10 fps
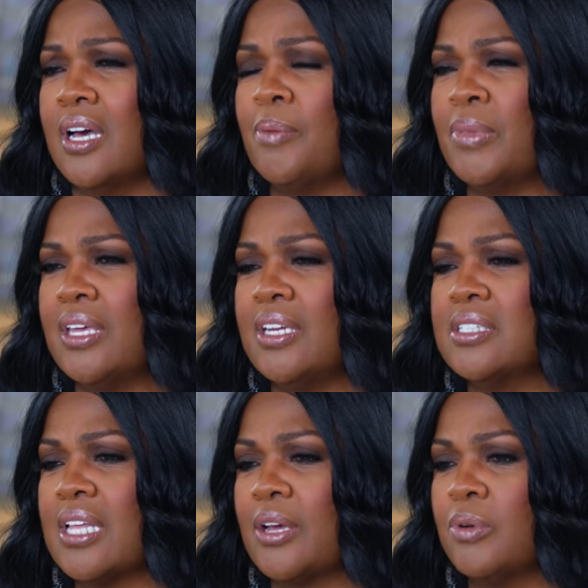I mean,
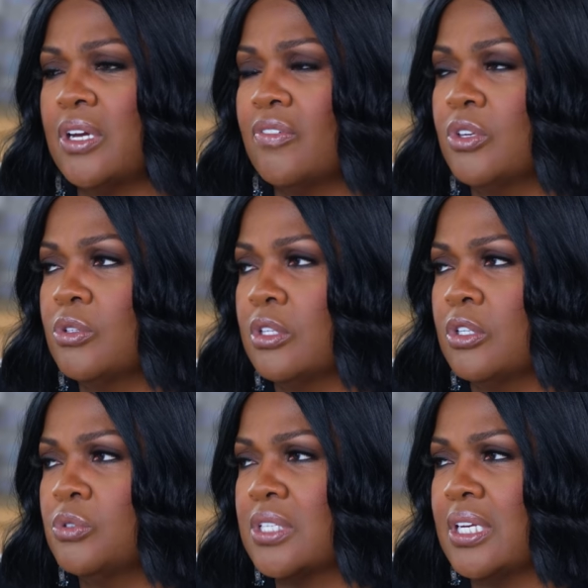it's like whenever you
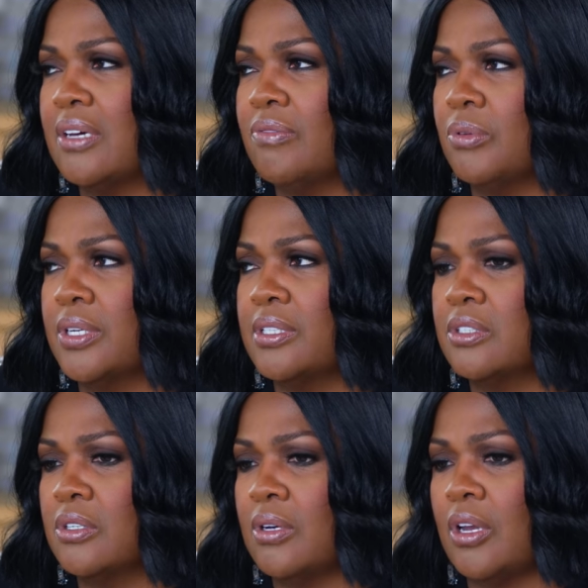lose a loved one.
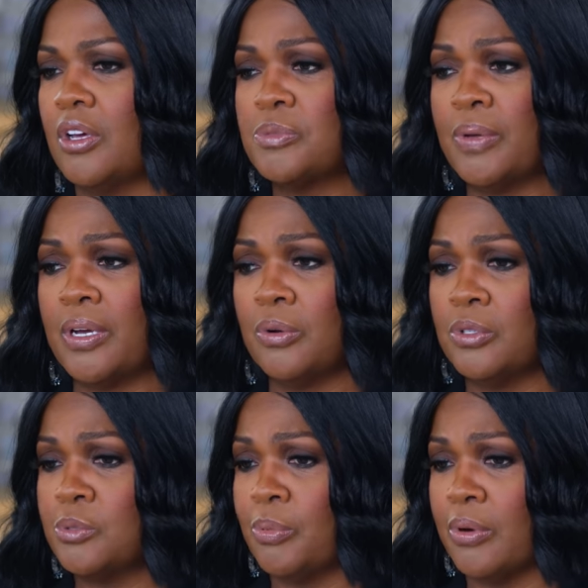You know, mm-hmm. I lost my
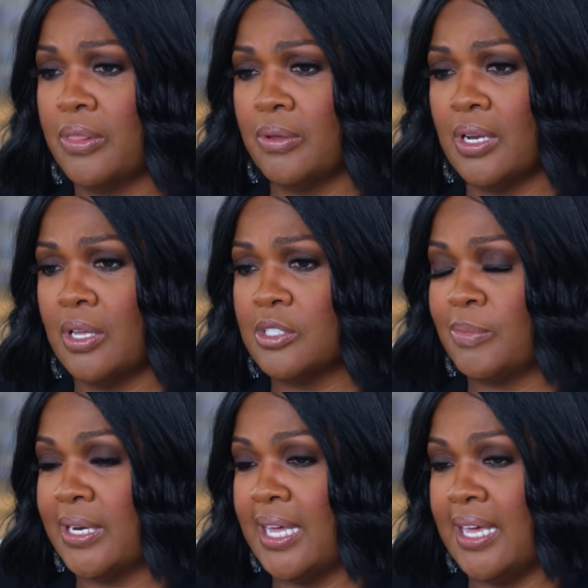oldest brother. I lost
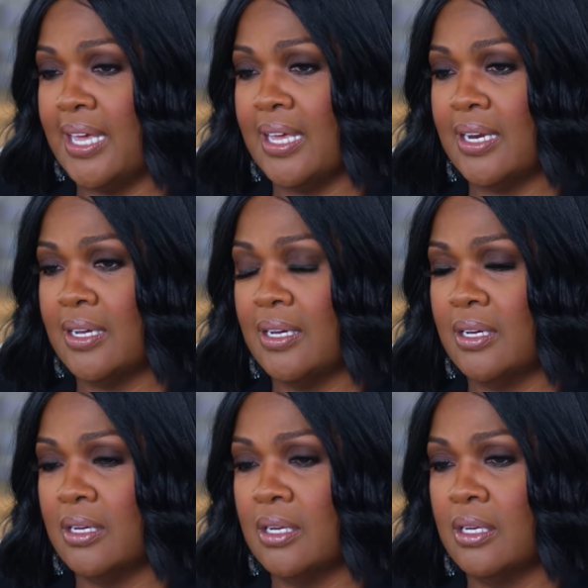my dad.
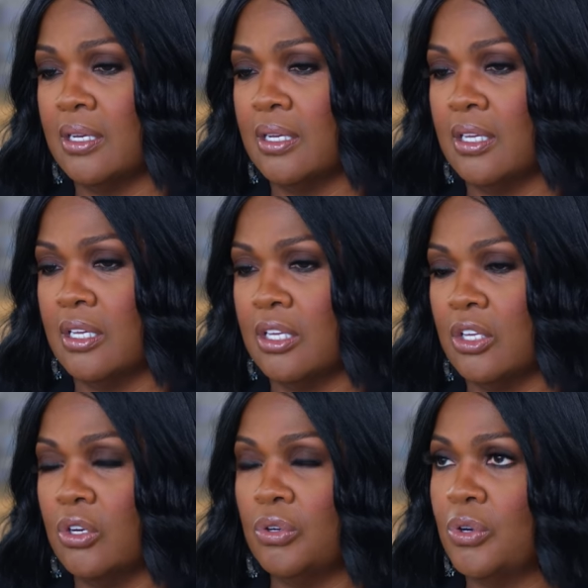Uh,
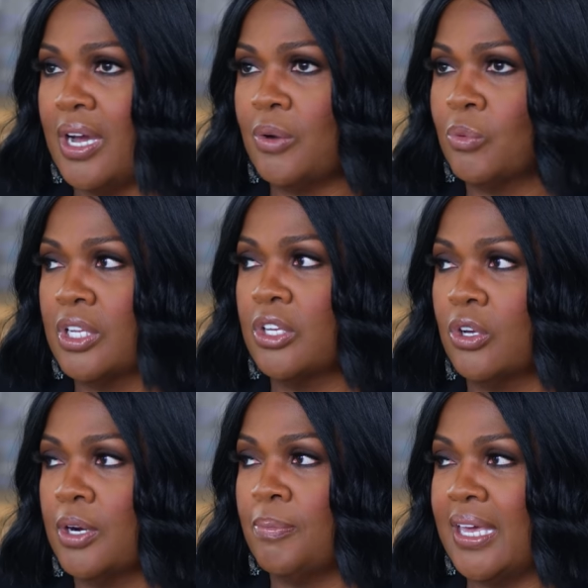you don't know how really you're
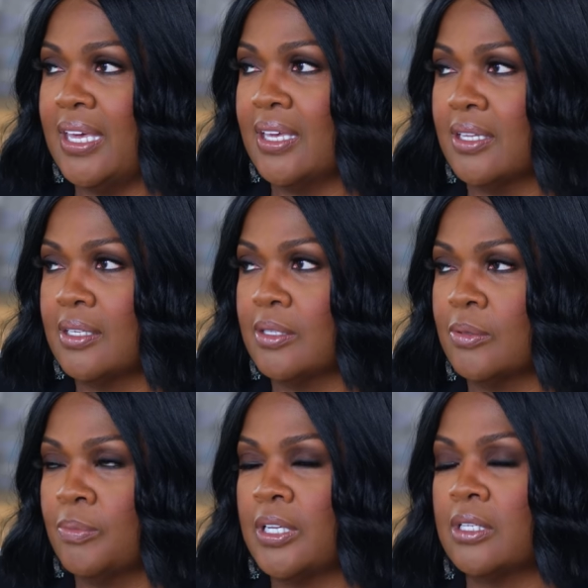going to make it.
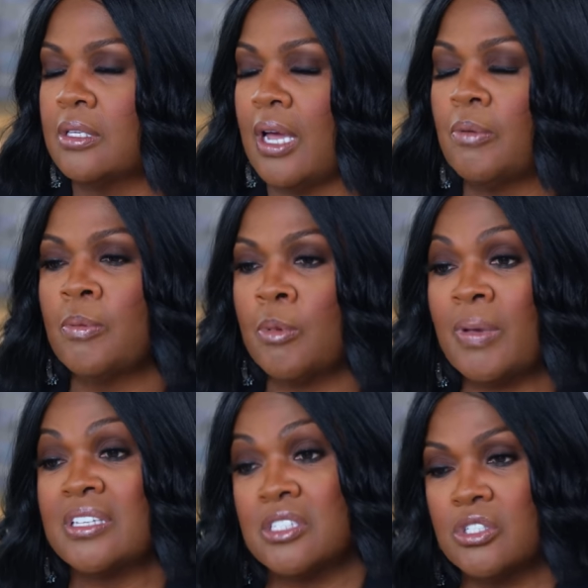Yeah. But I remember
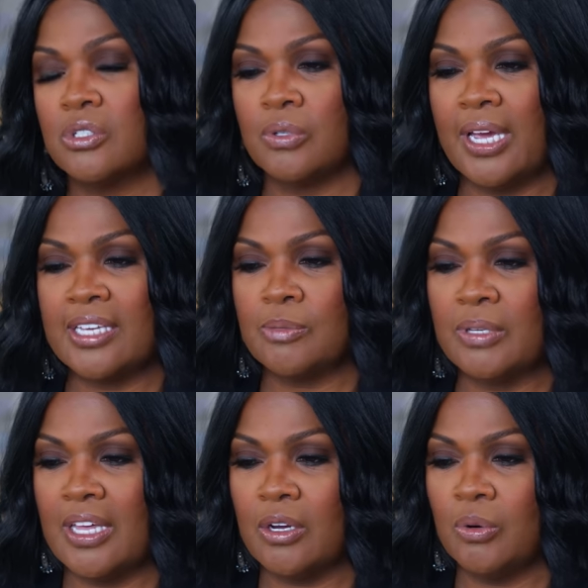my sister asking
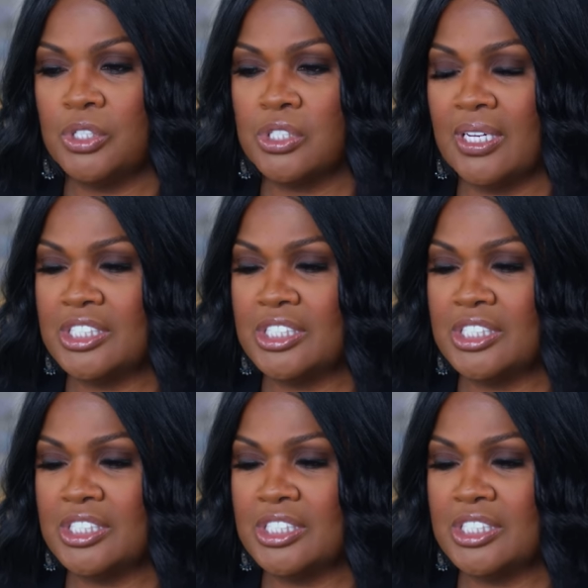me that question.